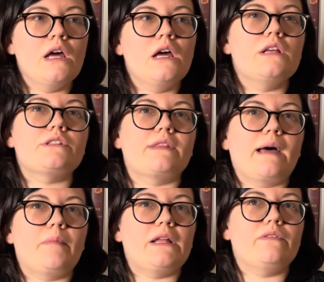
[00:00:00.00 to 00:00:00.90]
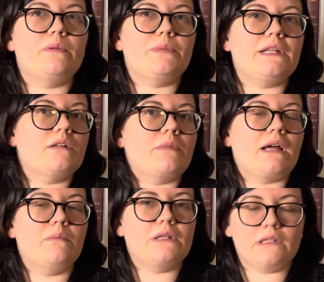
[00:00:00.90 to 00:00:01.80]
So that might have impeded my
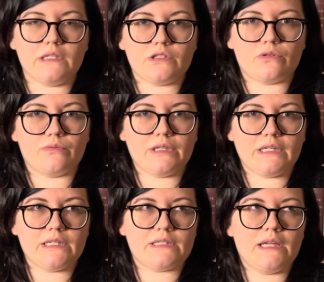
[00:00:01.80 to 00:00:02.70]
ability to read it,